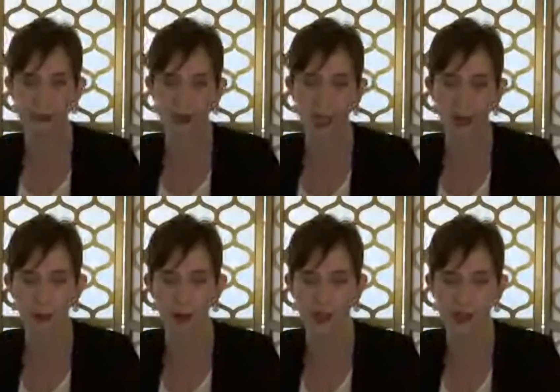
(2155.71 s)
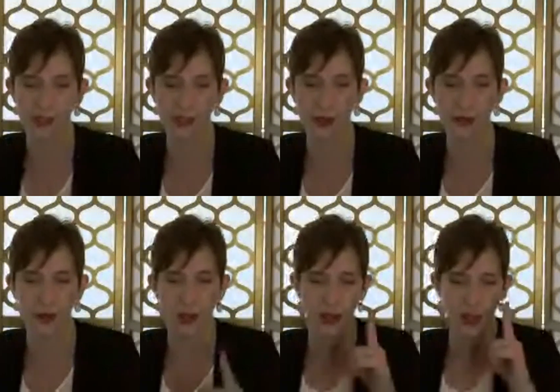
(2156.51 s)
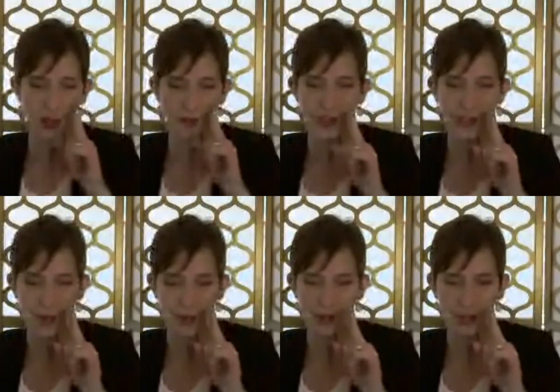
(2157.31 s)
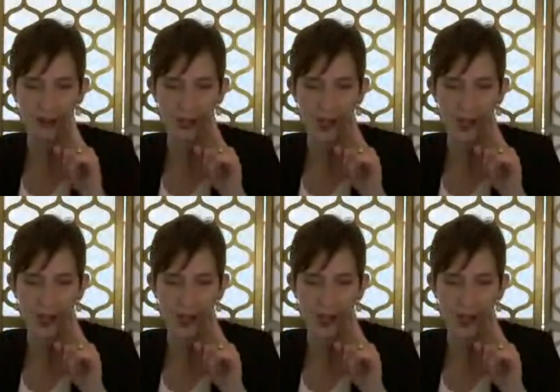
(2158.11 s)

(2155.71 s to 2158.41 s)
key points. So every time the left